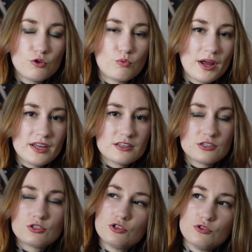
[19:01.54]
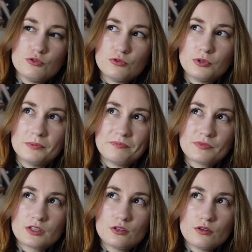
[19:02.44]
ways to
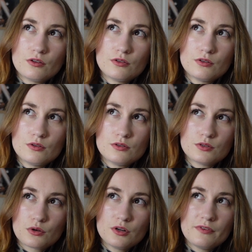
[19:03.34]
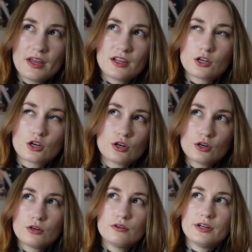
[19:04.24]
sort of
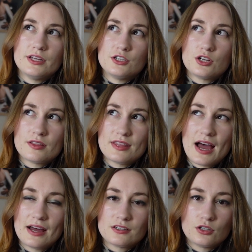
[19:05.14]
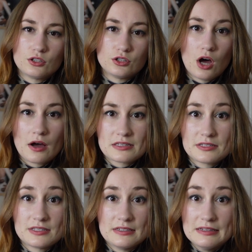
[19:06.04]
encourage that
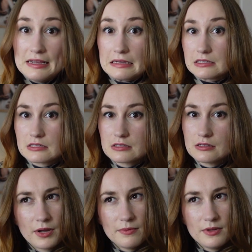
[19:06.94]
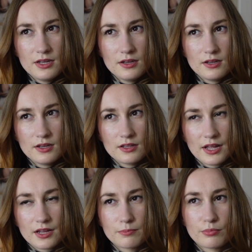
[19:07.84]
lostness. Or maybe it
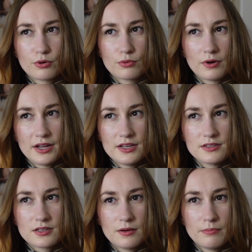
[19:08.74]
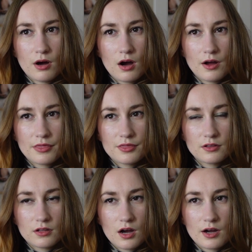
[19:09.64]
like preys upon
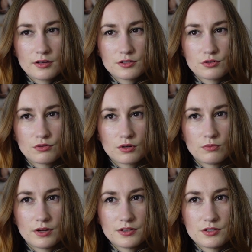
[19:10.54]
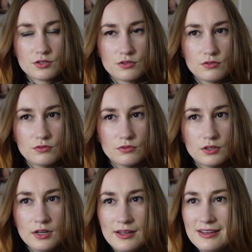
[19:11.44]
the lost or wants
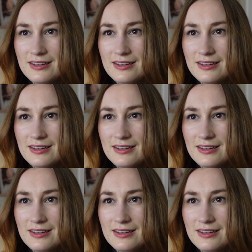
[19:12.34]
to